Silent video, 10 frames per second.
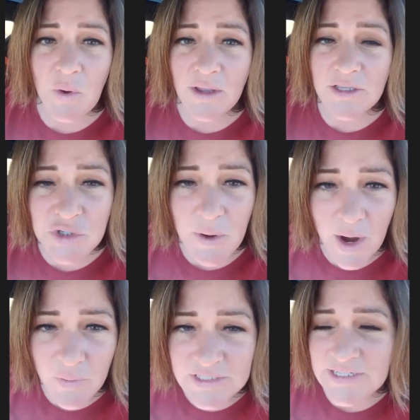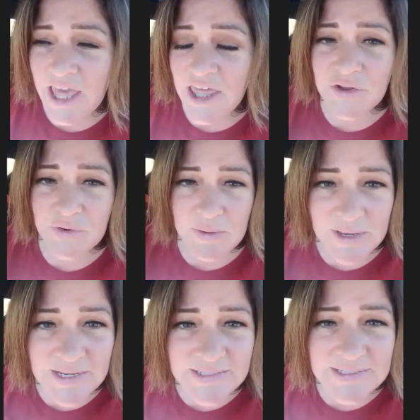2 hours a day, 30
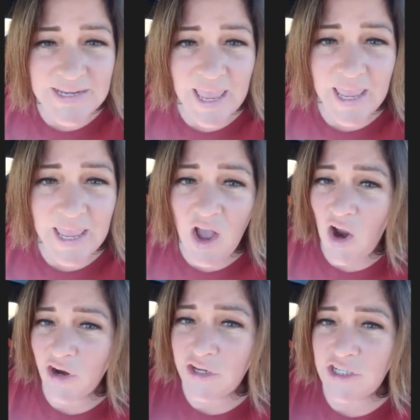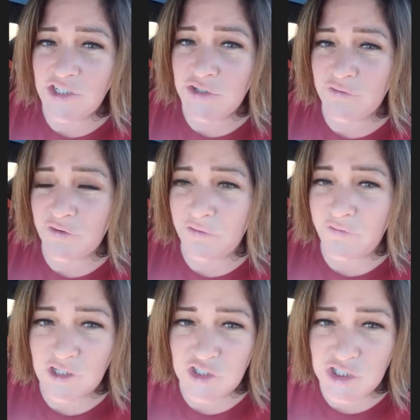minutes a day? Are you going to do it for the
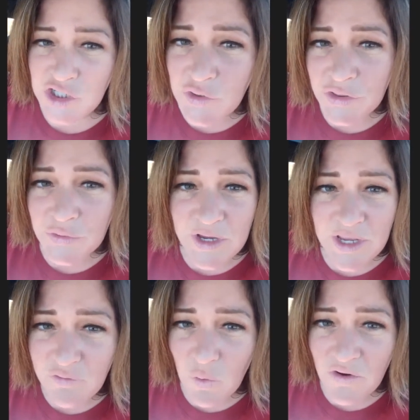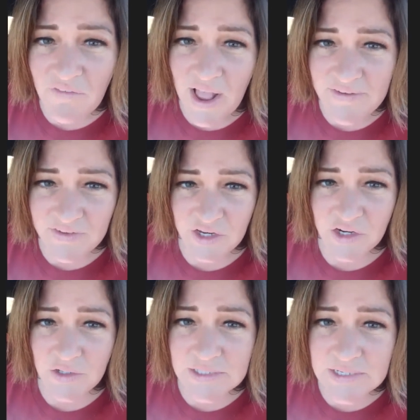first 2, 3, 4, 5
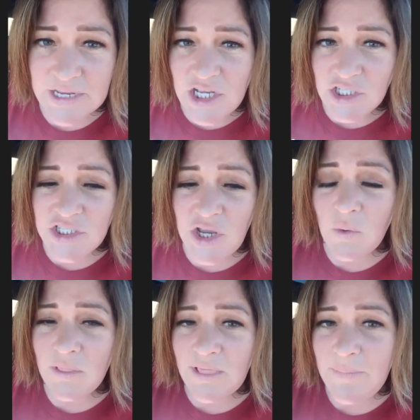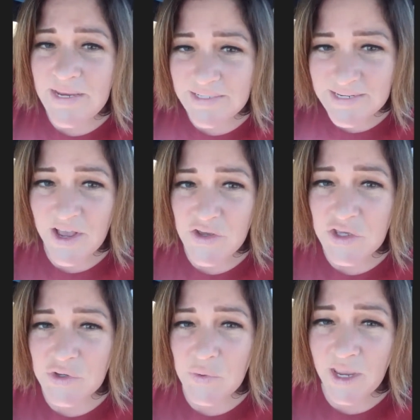years? So let me tell
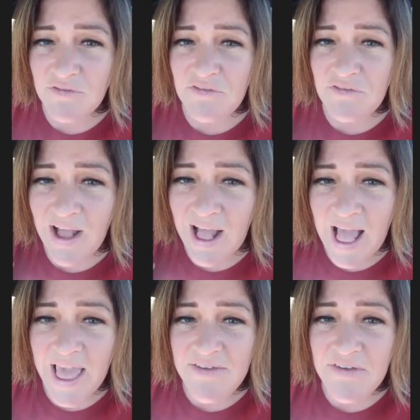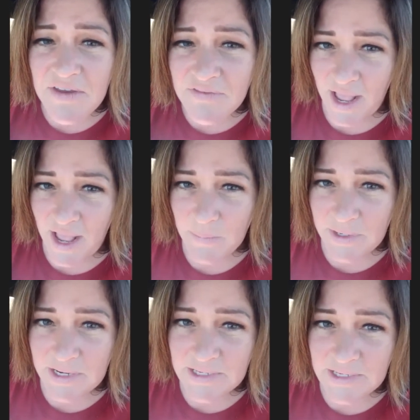you, in 5 of the
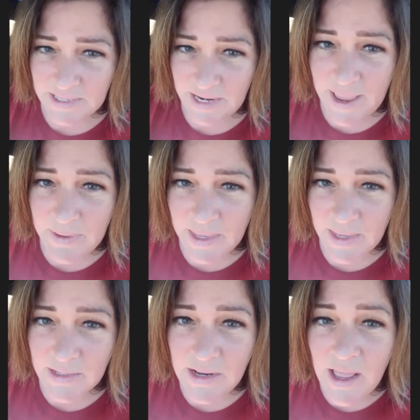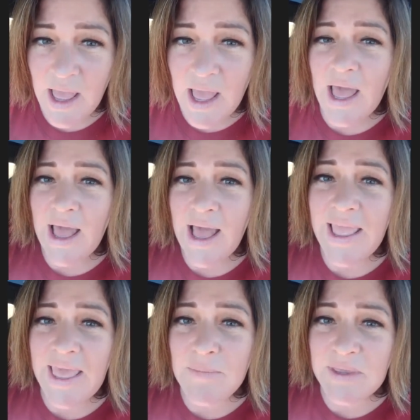companies that I'm in, I
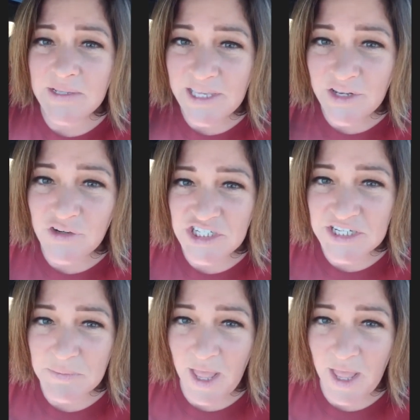am in leadership